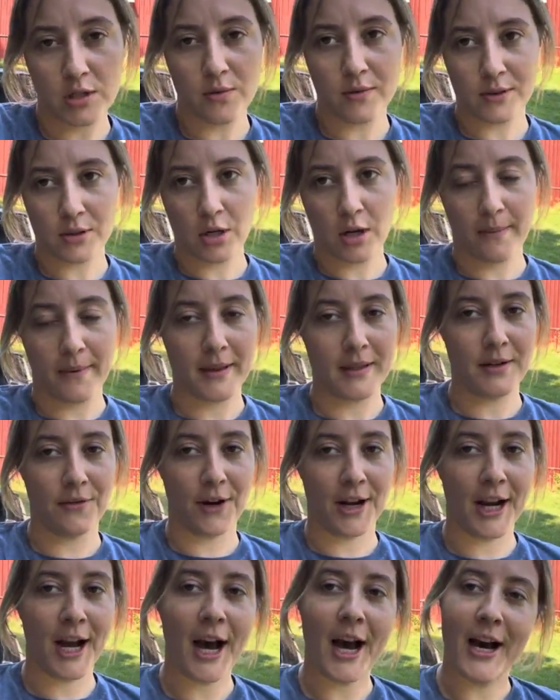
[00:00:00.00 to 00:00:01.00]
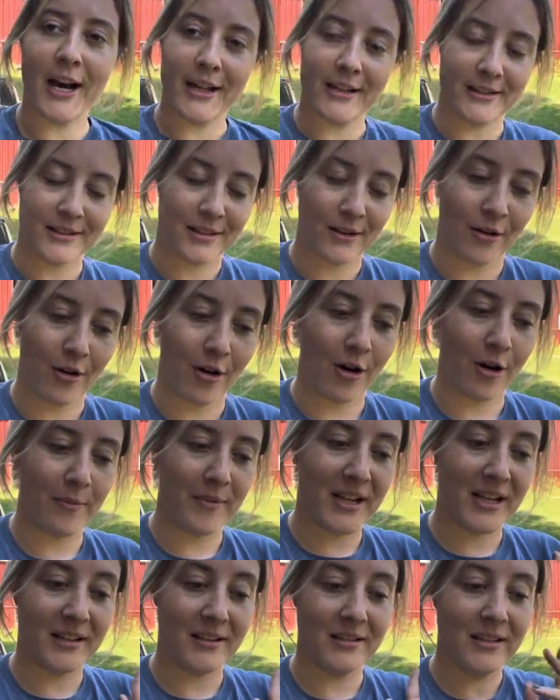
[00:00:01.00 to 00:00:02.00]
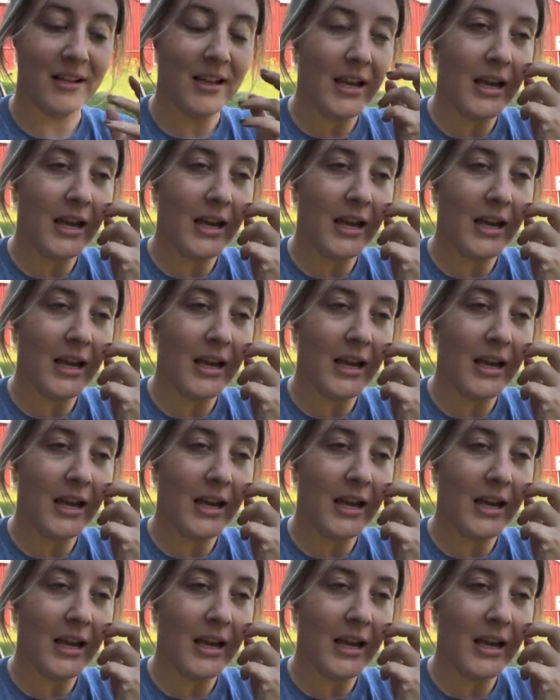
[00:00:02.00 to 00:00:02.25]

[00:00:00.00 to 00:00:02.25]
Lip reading: I want to talk about the different kinds there are, because